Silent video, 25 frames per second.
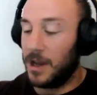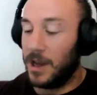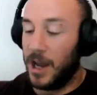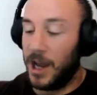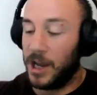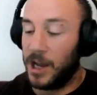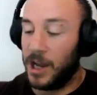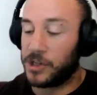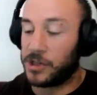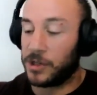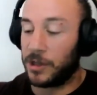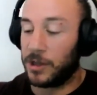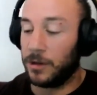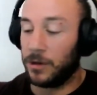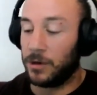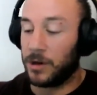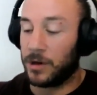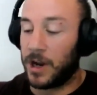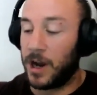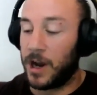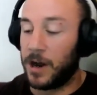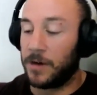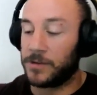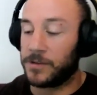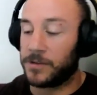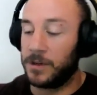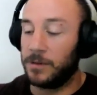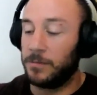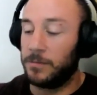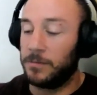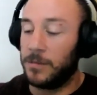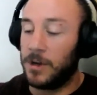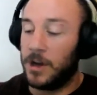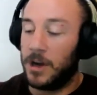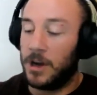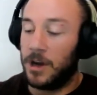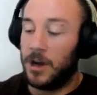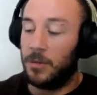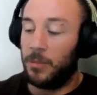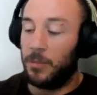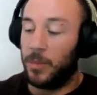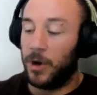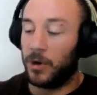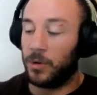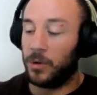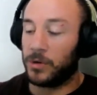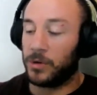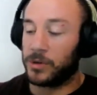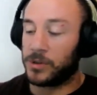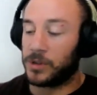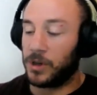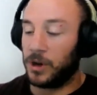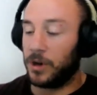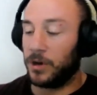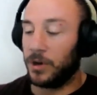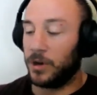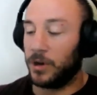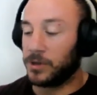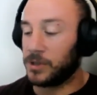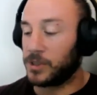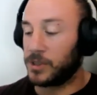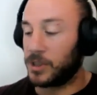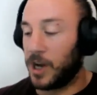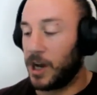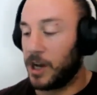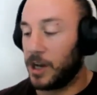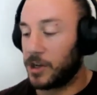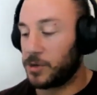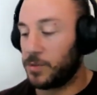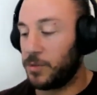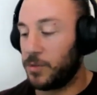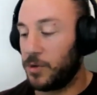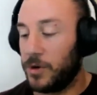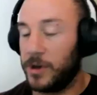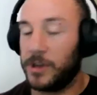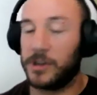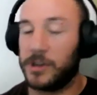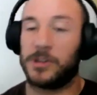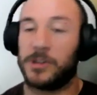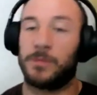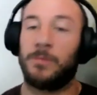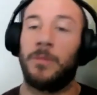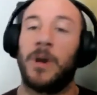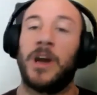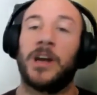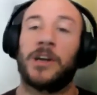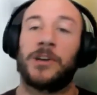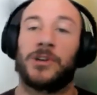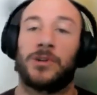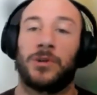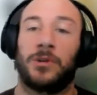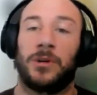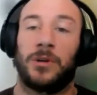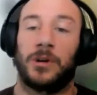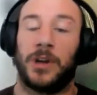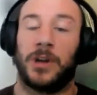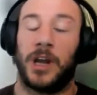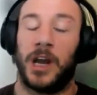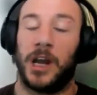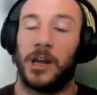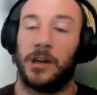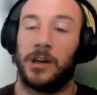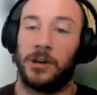actually look after them. But also those touch points, make sure that,